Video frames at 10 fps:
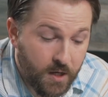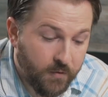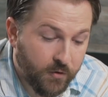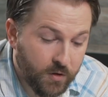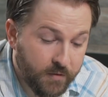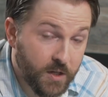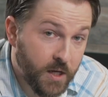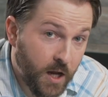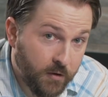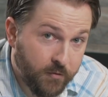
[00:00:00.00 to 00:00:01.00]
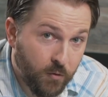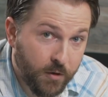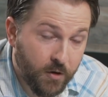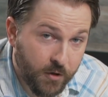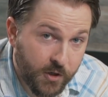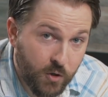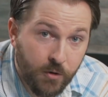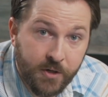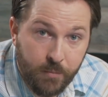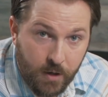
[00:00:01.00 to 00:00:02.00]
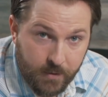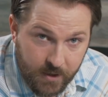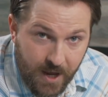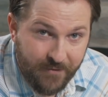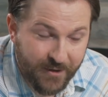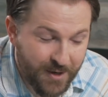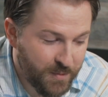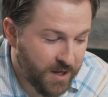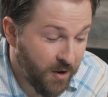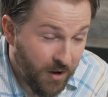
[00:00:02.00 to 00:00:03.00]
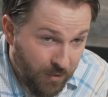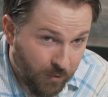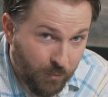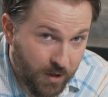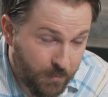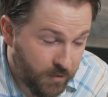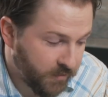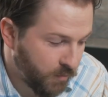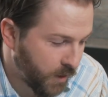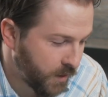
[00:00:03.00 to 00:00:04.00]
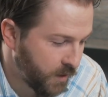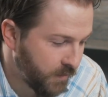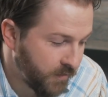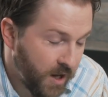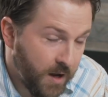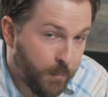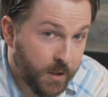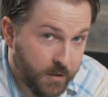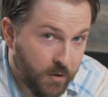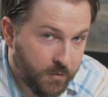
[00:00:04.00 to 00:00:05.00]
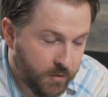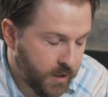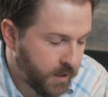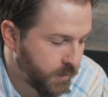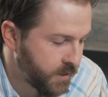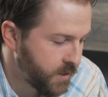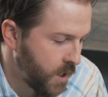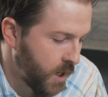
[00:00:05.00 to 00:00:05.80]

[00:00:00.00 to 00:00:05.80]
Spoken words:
If you're living in California or New York, you're probably laughing at me or want to move to where I live, but don't do that, please.